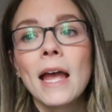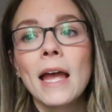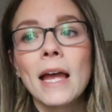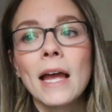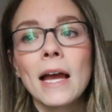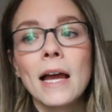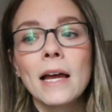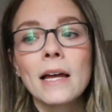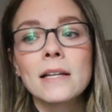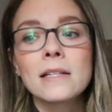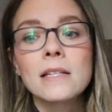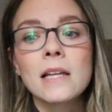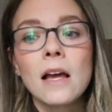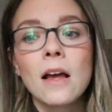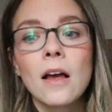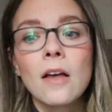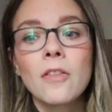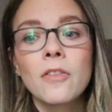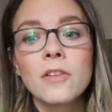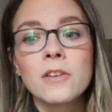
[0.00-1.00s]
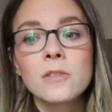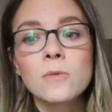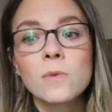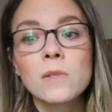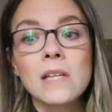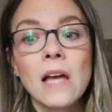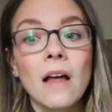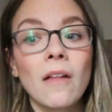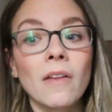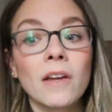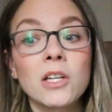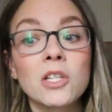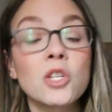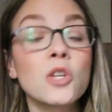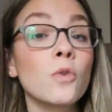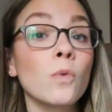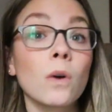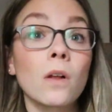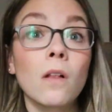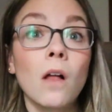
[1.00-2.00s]
And this was at like
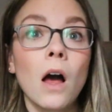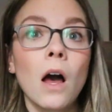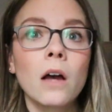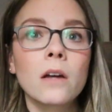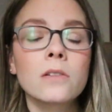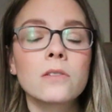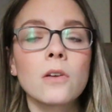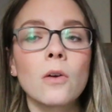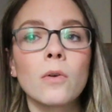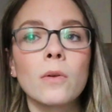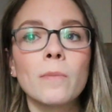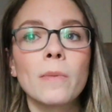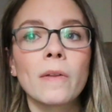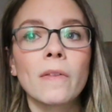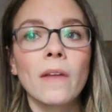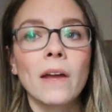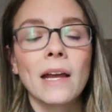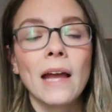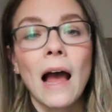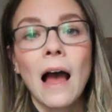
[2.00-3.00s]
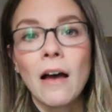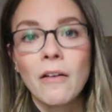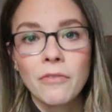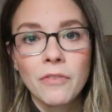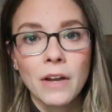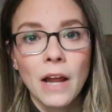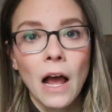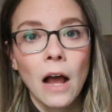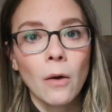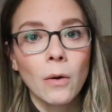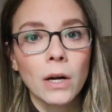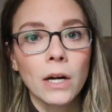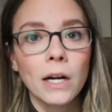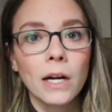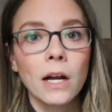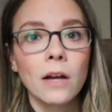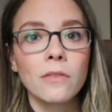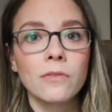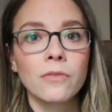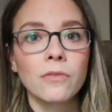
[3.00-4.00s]
2 o'clock. So it'd been like half an
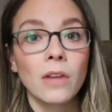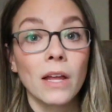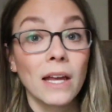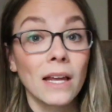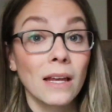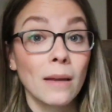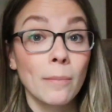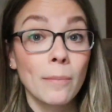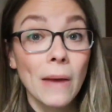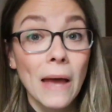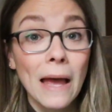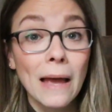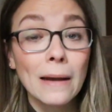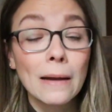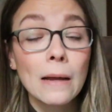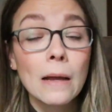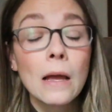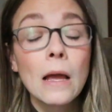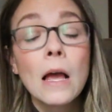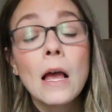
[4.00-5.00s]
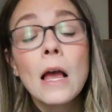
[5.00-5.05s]
hour of laying in bed.